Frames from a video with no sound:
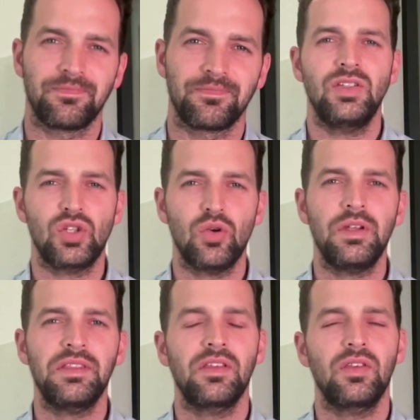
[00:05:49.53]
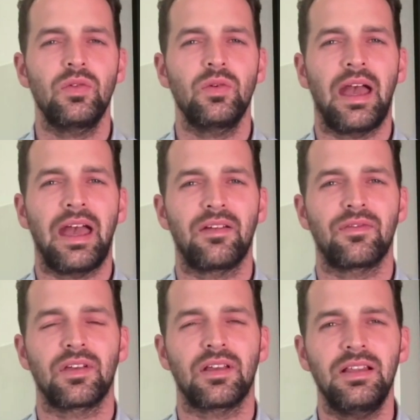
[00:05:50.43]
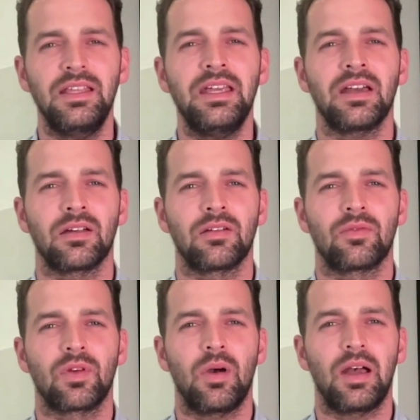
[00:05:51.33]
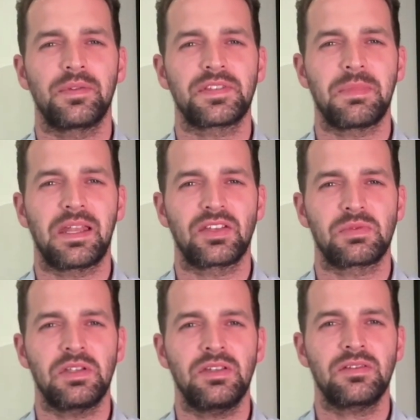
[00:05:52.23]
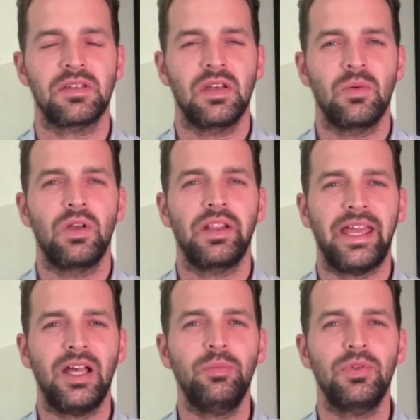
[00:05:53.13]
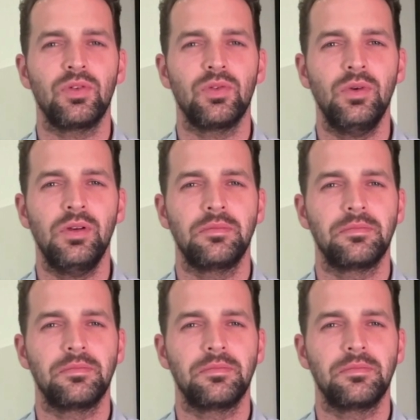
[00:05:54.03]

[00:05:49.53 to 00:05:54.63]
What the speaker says: Ensuring that you have clear requirements management will help you